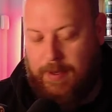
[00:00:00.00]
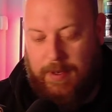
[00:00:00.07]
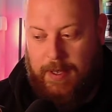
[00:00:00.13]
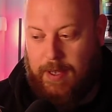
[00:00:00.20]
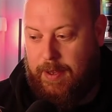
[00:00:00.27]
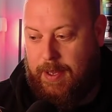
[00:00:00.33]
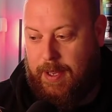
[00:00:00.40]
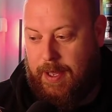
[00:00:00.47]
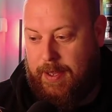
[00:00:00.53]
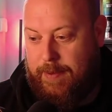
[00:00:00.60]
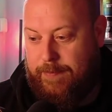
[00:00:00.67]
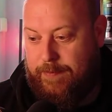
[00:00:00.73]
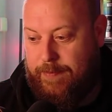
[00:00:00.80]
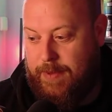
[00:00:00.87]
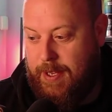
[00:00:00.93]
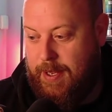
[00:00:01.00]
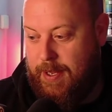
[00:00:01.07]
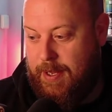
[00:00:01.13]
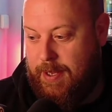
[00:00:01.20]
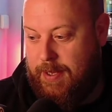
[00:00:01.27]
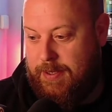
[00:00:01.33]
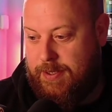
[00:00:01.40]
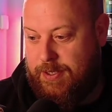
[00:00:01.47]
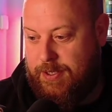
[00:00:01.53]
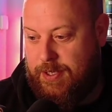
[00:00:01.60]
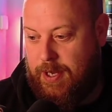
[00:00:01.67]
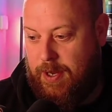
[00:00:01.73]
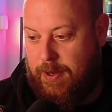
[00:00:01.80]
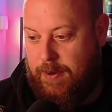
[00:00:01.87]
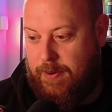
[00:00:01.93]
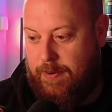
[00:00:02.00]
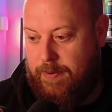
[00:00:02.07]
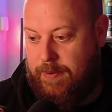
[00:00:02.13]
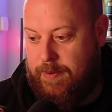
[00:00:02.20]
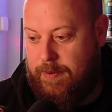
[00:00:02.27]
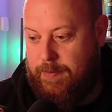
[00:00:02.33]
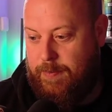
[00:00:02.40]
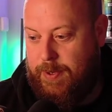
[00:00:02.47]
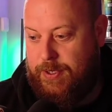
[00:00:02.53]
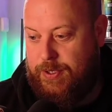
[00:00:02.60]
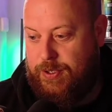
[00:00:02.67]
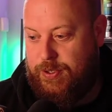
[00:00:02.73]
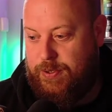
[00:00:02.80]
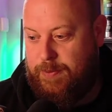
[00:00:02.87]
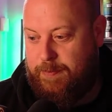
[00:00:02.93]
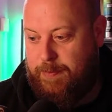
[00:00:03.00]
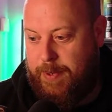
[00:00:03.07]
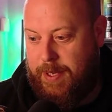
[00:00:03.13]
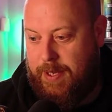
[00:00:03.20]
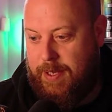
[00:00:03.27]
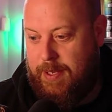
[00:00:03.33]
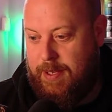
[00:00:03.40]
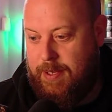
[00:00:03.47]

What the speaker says: Okay, so we should be